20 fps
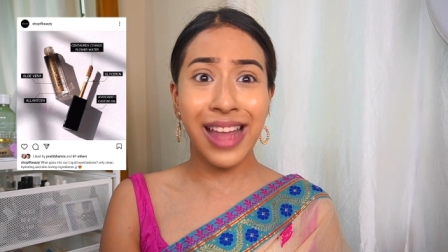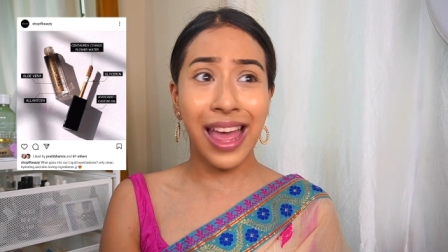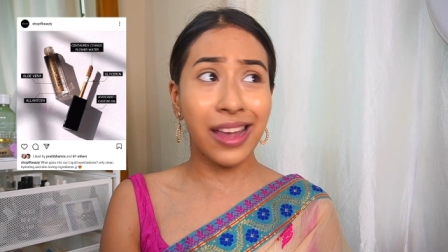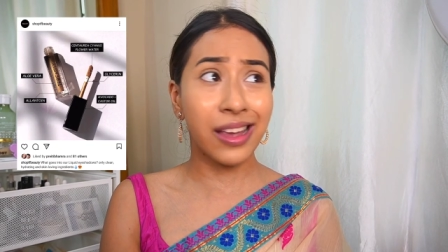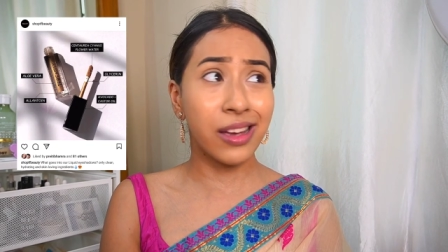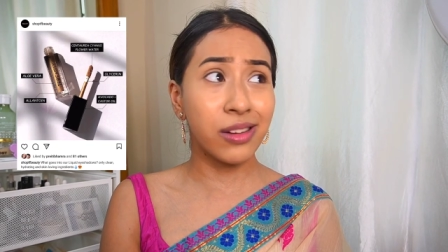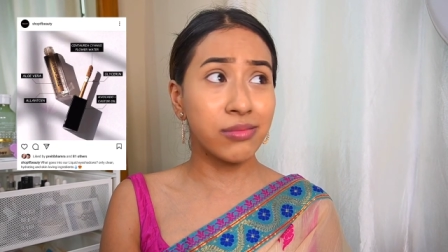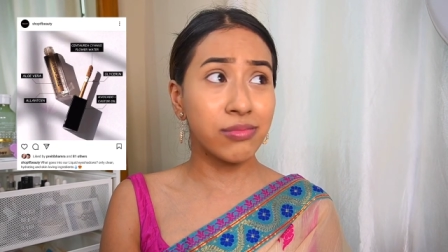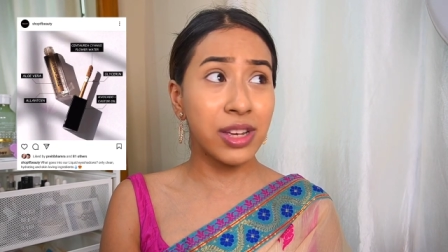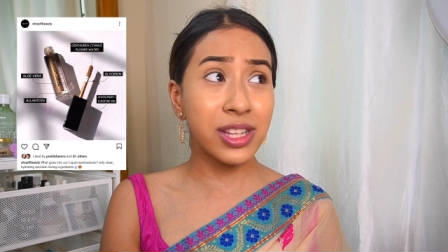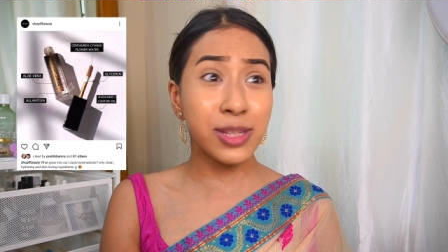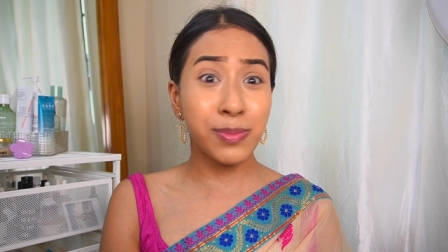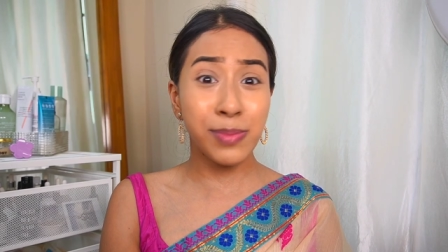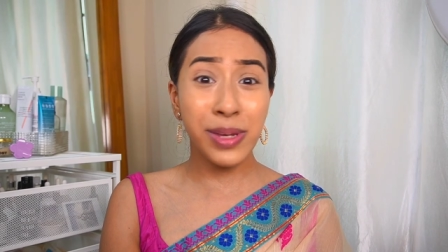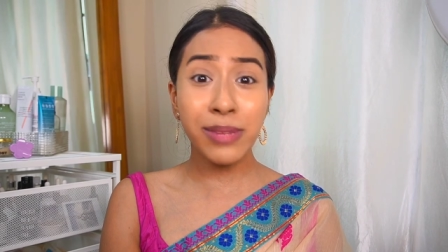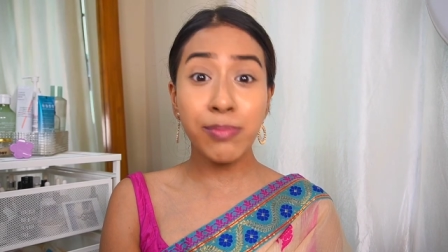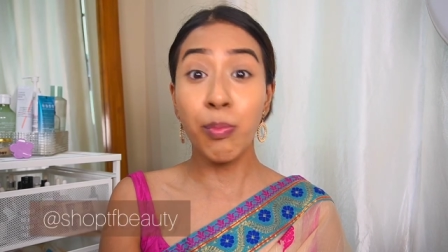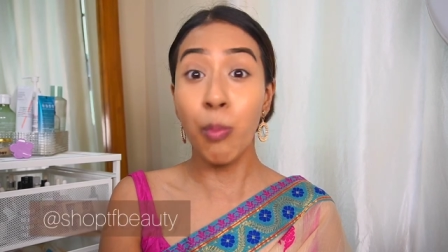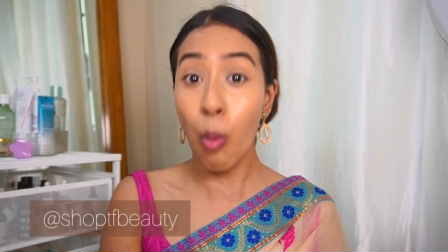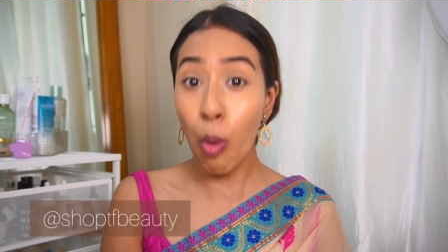Like, it's
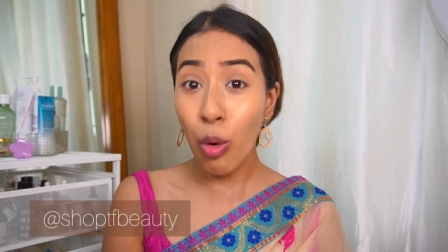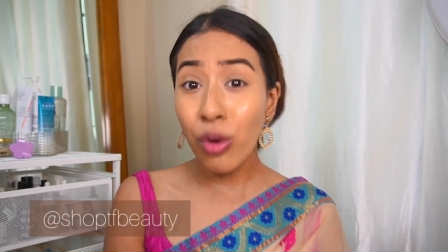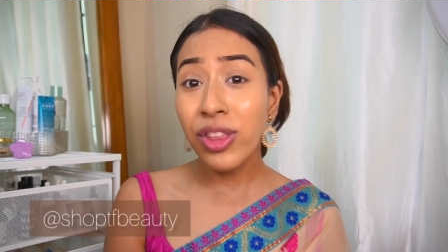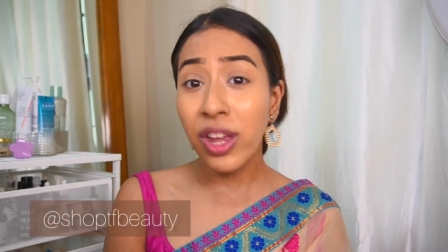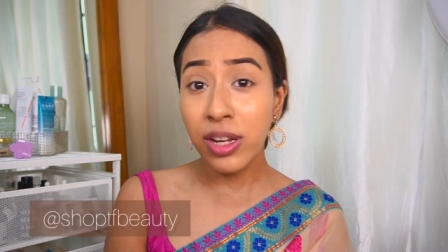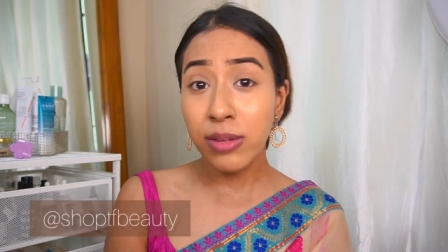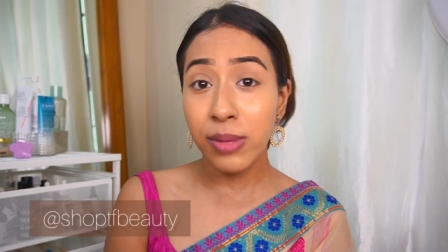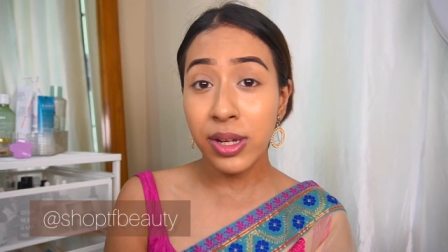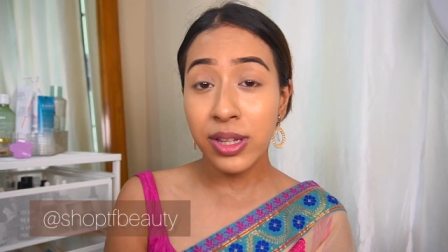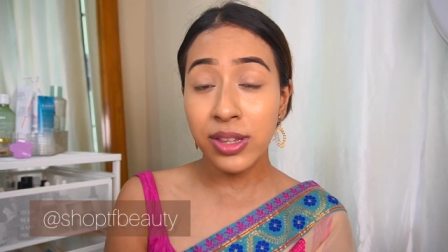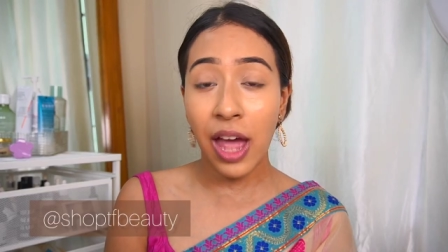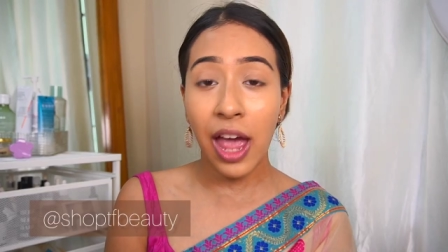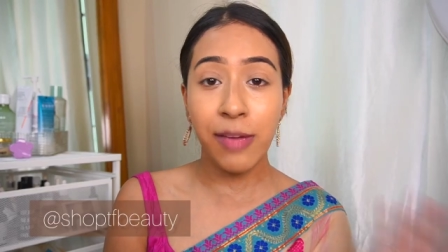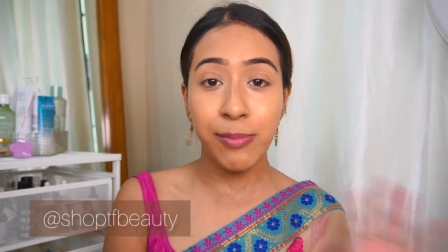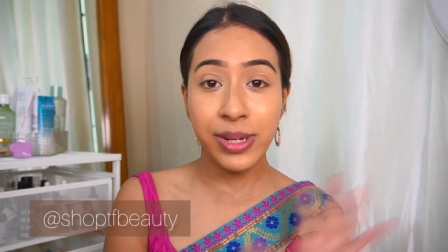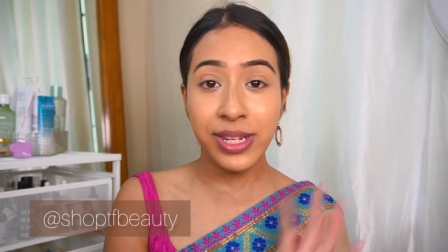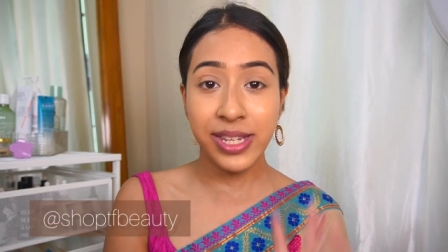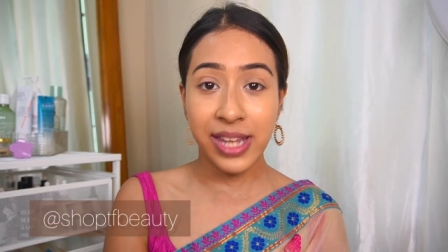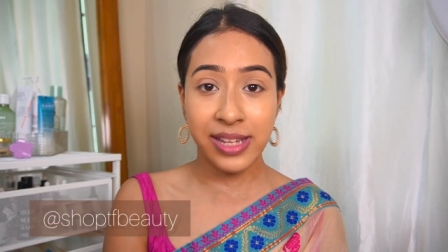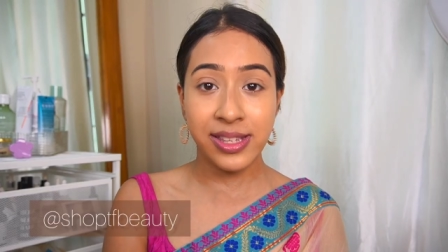been more than a month I
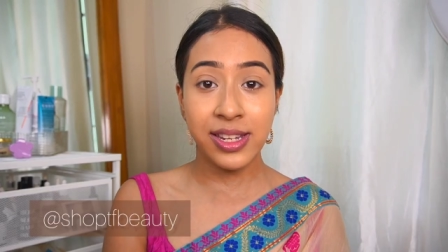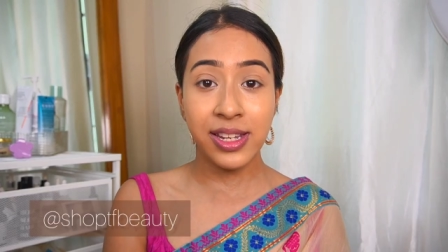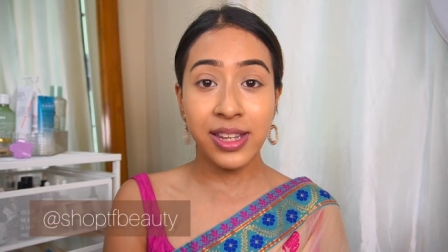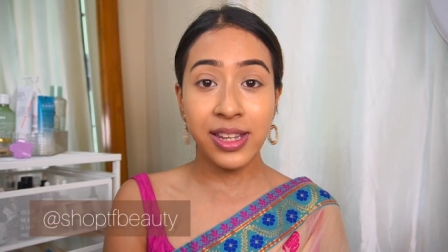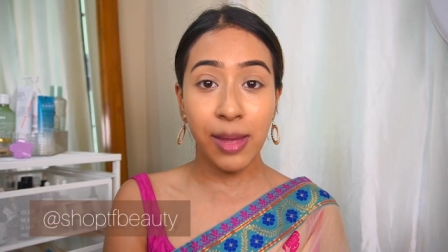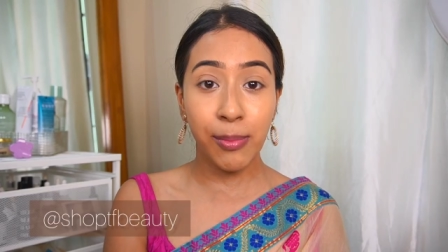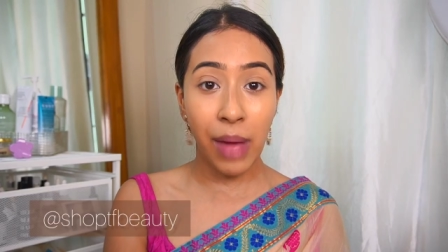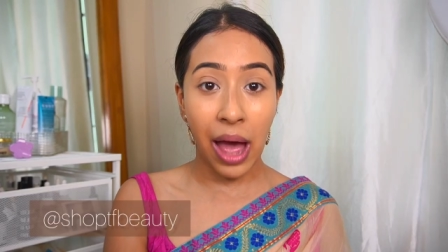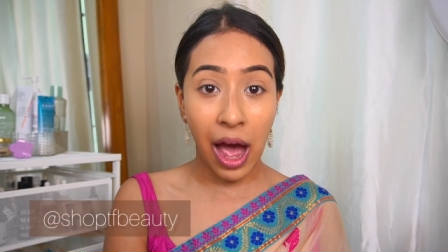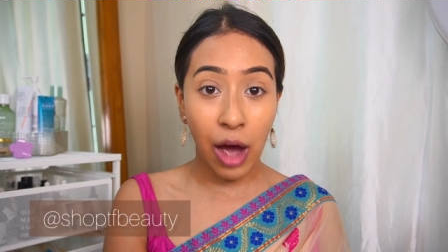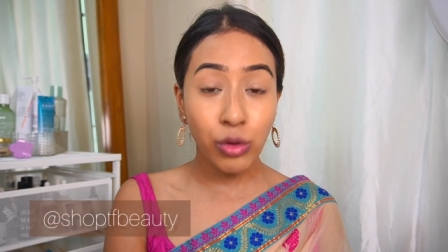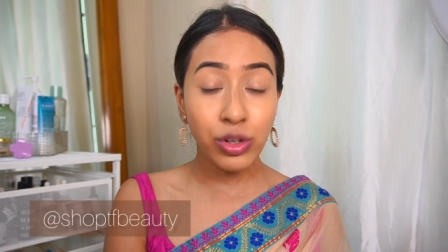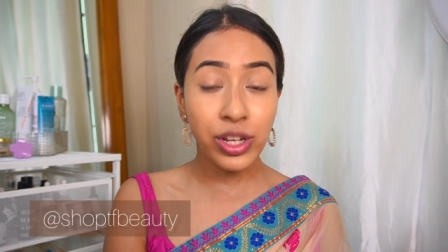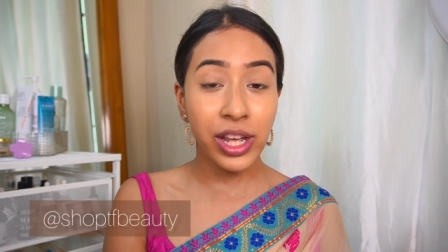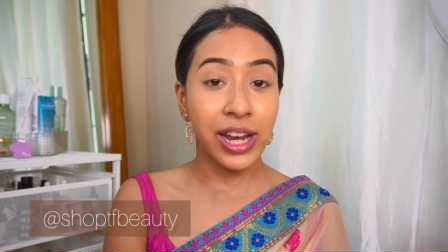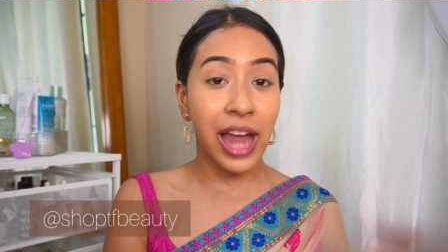have been testing them out,